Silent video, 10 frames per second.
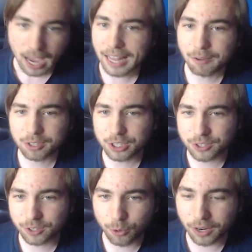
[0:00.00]
And I will
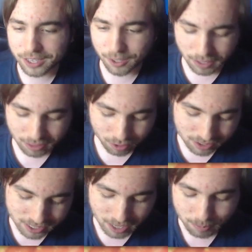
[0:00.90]
just quickly run through
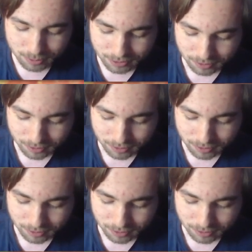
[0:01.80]
the staples.